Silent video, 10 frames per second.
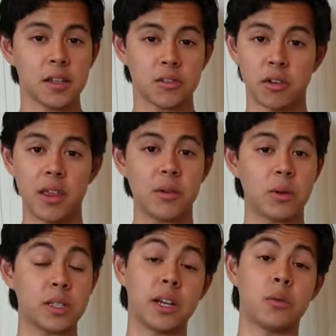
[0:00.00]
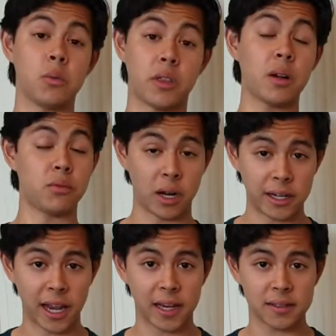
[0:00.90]
So now that we're done with our
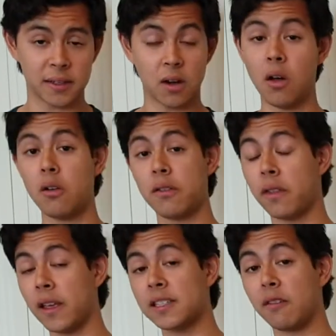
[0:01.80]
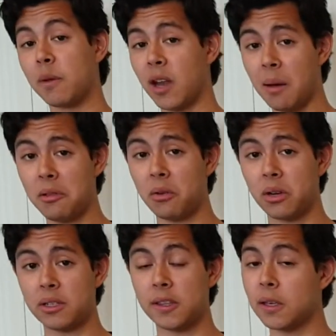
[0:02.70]
broadcast and all of the things have been
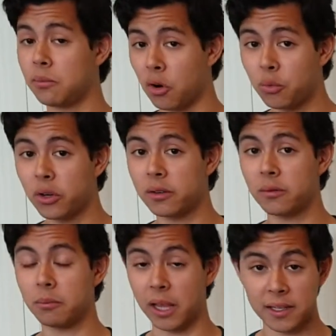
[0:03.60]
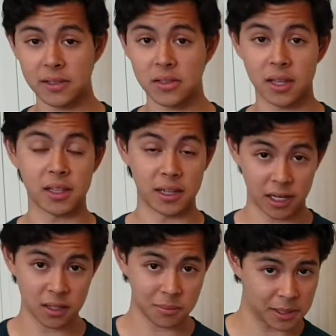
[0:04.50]
uploaded to the appropriate places that they
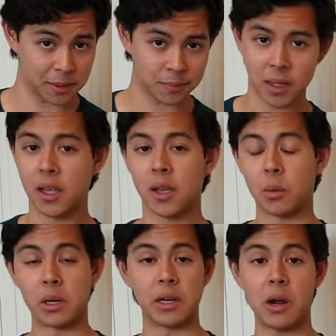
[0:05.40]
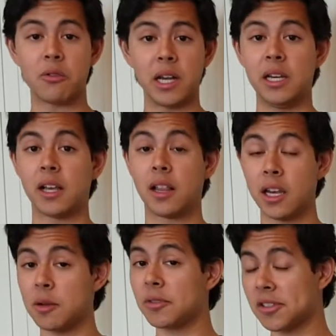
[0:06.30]
need to be, we are now ready to clean
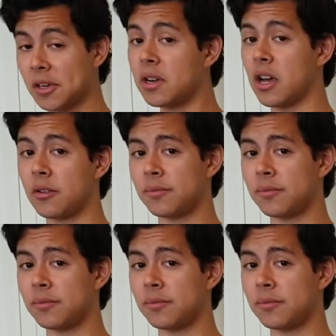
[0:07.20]
up the studio.